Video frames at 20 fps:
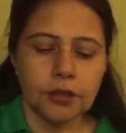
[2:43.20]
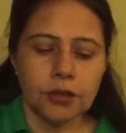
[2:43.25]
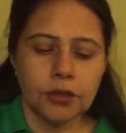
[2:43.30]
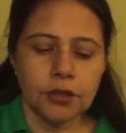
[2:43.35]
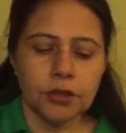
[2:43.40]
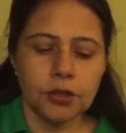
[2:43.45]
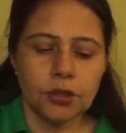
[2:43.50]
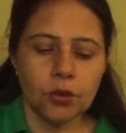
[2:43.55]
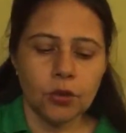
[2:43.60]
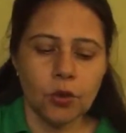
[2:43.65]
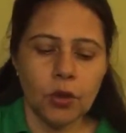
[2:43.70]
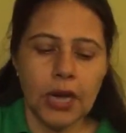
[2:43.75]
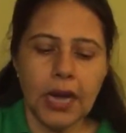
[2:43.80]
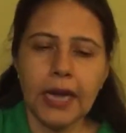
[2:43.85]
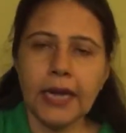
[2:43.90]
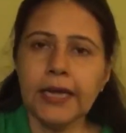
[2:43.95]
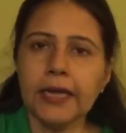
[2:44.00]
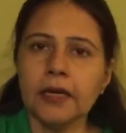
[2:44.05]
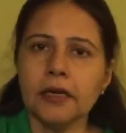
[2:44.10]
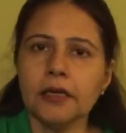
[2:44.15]
So
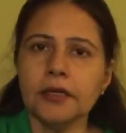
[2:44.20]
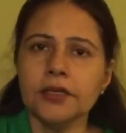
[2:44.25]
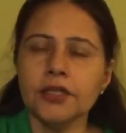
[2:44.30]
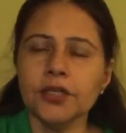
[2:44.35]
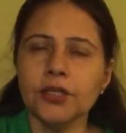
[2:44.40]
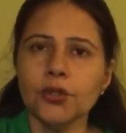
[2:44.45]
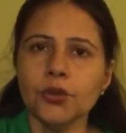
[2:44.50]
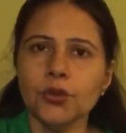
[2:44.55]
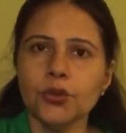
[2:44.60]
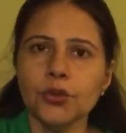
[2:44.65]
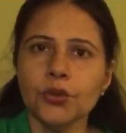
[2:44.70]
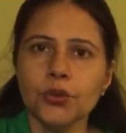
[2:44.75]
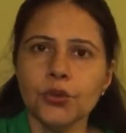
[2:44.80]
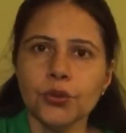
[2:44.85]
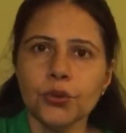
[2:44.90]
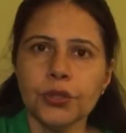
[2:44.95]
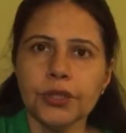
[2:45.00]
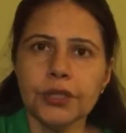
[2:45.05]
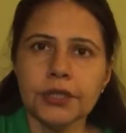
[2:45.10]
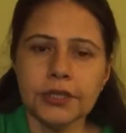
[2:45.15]
I continue to
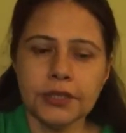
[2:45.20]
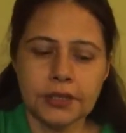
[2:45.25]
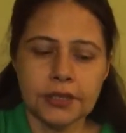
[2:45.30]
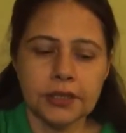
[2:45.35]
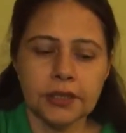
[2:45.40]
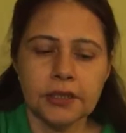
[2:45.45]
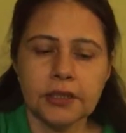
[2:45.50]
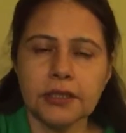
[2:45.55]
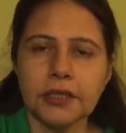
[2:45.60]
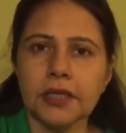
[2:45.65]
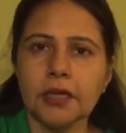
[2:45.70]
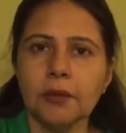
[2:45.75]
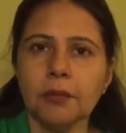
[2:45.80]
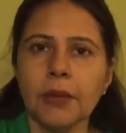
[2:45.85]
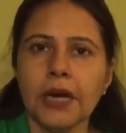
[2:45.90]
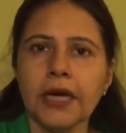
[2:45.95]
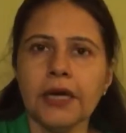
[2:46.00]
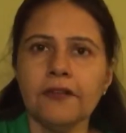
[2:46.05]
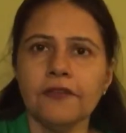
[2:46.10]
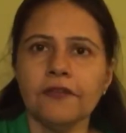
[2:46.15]
do this till
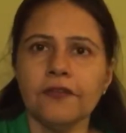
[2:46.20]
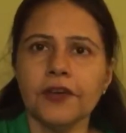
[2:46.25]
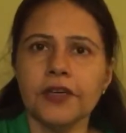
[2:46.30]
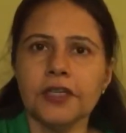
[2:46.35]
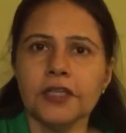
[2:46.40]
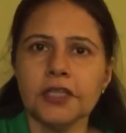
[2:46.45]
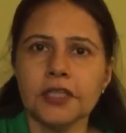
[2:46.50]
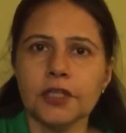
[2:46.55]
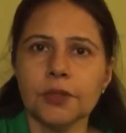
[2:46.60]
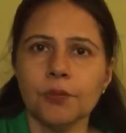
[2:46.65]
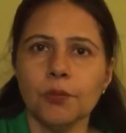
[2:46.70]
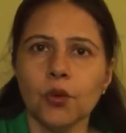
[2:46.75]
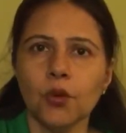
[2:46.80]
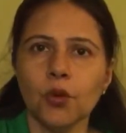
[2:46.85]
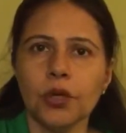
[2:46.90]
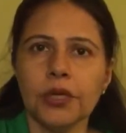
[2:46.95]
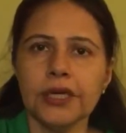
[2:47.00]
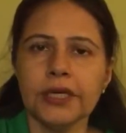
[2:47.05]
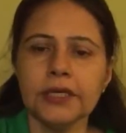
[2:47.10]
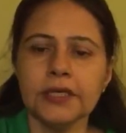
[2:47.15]
my first
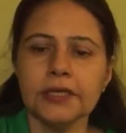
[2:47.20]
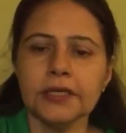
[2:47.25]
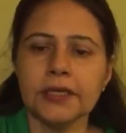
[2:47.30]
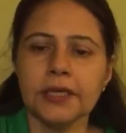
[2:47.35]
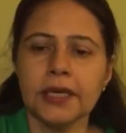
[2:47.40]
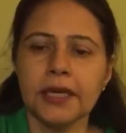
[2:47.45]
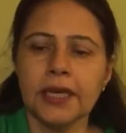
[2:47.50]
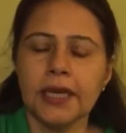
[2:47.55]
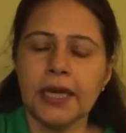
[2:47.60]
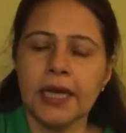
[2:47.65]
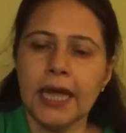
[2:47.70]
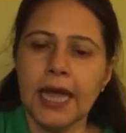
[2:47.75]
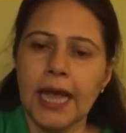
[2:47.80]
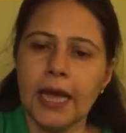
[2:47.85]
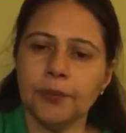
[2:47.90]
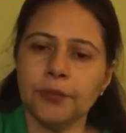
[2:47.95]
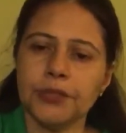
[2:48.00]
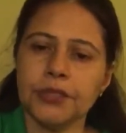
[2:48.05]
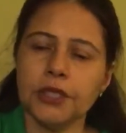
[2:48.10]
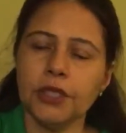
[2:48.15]
bowl is
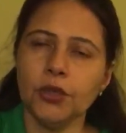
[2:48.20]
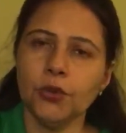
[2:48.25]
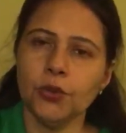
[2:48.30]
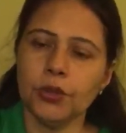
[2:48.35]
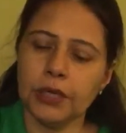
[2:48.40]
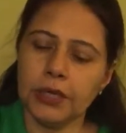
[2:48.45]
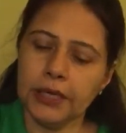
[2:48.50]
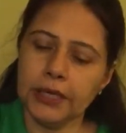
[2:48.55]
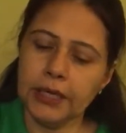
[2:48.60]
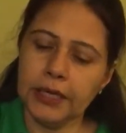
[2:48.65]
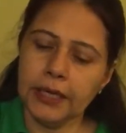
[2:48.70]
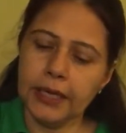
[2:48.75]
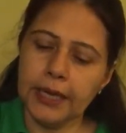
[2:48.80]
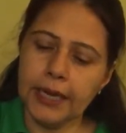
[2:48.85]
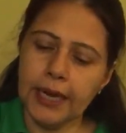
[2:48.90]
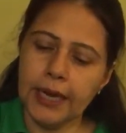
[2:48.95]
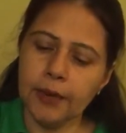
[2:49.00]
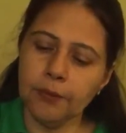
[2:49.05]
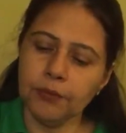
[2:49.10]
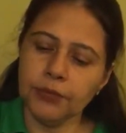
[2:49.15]
absolutely
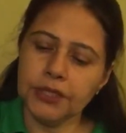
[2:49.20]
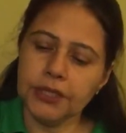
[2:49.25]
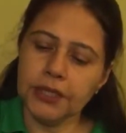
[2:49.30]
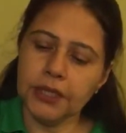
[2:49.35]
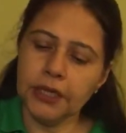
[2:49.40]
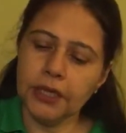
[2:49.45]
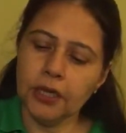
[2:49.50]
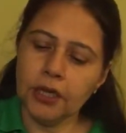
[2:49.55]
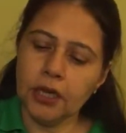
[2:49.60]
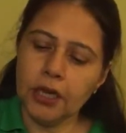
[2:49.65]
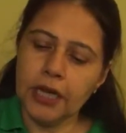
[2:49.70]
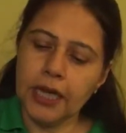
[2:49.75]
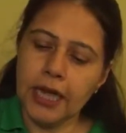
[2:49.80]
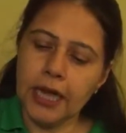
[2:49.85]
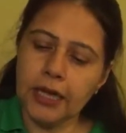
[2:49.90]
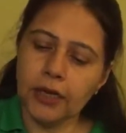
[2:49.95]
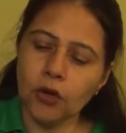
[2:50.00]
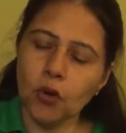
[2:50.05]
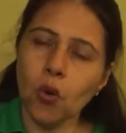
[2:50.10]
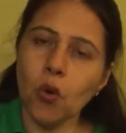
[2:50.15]
empty,
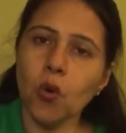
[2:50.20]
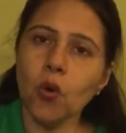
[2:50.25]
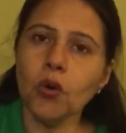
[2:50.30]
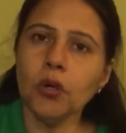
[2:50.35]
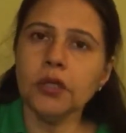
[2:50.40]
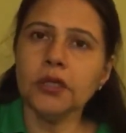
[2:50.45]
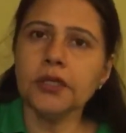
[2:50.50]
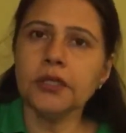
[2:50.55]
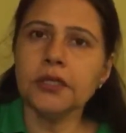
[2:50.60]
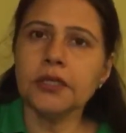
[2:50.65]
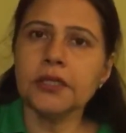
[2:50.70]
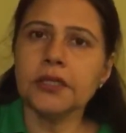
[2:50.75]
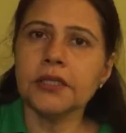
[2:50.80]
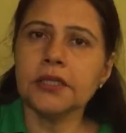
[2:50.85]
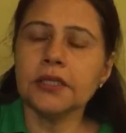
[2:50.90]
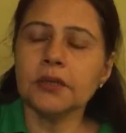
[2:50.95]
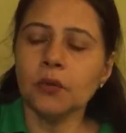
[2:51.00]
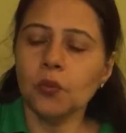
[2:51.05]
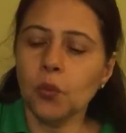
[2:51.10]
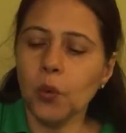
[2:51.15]
and all the
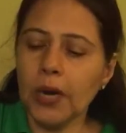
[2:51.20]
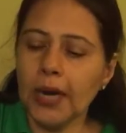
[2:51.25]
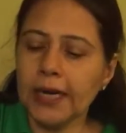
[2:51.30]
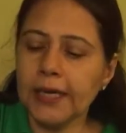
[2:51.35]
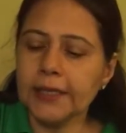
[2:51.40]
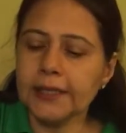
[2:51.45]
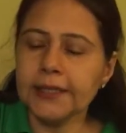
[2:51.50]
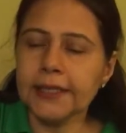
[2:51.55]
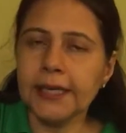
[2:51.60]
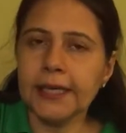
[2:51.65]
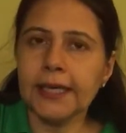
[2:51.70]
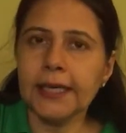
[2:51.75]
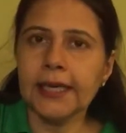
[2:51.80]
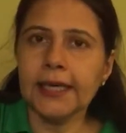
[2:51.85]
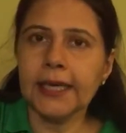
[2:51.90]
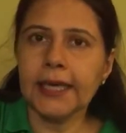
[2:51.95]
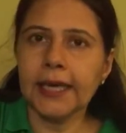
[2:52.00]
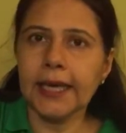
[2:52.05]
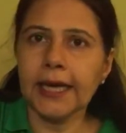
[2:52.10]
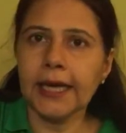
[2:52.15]
while
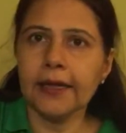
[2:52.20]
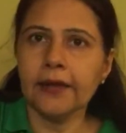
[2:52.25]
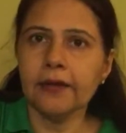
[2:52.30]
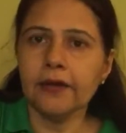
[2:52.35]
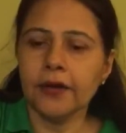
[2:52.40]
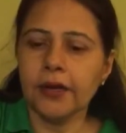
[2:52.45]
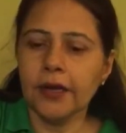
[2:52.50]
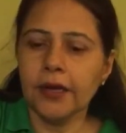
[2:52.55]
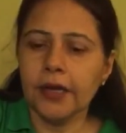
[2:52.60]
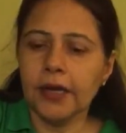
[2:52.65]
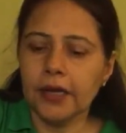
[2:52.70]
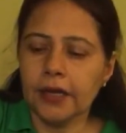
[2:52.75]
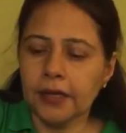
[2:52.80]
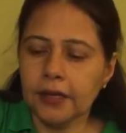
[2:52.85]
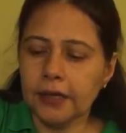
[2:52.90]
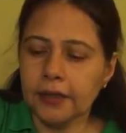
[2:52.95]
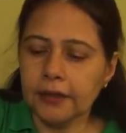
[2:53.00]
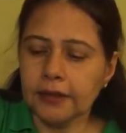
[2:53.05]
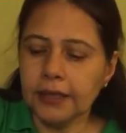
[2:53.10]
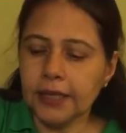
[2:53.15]
taking care
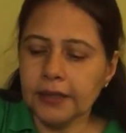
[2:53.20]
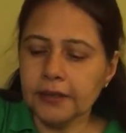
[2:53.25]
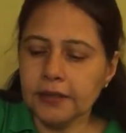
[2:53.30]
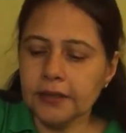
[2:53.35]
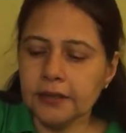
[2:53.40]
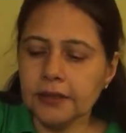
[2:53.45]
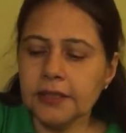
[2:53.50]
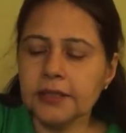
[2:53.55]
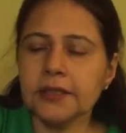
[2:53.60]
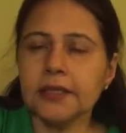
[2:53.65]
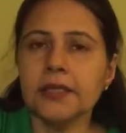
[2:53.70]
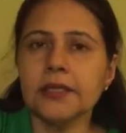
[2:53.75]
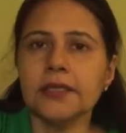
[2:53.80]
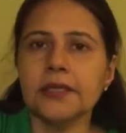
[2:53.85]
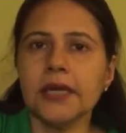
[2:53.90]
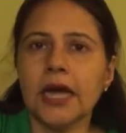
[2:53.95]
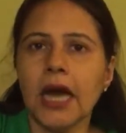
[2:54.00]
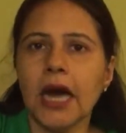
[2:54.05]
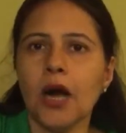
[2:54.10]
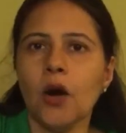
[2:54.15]
that this
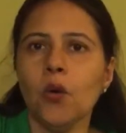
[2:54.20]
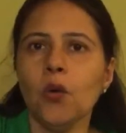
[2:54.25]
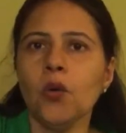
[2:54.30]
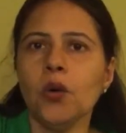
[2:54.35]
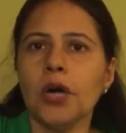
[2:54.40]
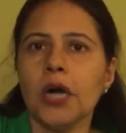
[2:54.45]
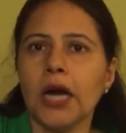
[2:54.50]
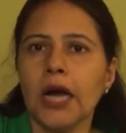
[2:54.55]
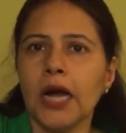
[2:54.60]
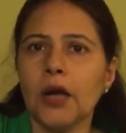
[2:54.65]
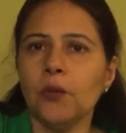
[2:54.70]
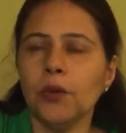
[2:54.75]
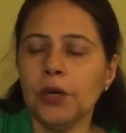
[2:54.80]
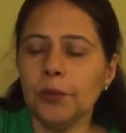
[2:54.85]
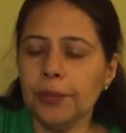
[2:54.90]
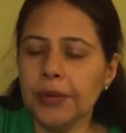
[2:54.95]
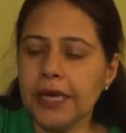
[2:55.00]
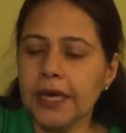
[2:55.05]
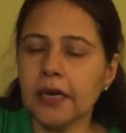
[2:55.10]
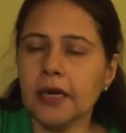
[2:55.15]
is how I will
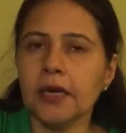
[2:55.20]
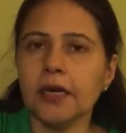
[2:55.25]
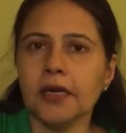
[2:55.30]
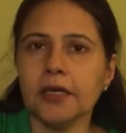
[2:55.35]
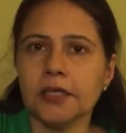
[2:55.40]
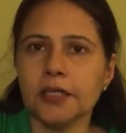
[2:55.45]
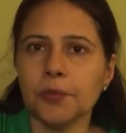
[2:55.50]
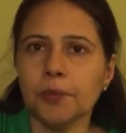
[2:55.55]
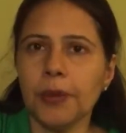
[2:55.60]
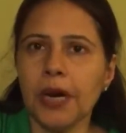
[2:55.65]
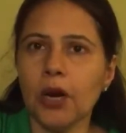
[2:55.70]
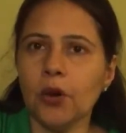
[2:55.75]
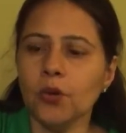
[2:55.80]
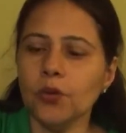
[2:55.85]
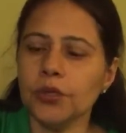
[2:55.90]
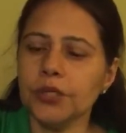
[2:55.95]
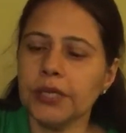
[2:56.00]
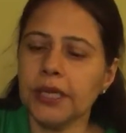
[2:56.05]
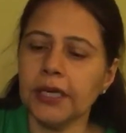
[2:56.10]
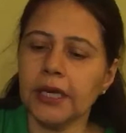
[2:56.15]
make a
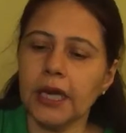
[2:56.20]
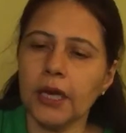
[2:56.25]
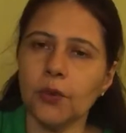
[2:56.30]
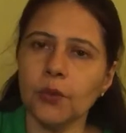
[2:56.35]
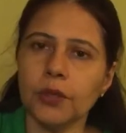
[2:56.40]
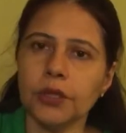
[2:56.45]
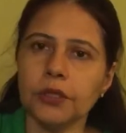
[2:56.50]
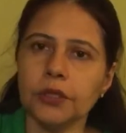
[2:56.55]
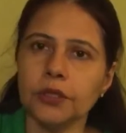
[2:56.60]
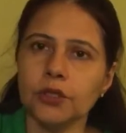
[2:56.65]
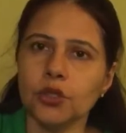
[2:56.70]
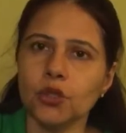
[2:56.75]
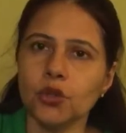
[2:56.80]
spout, and I will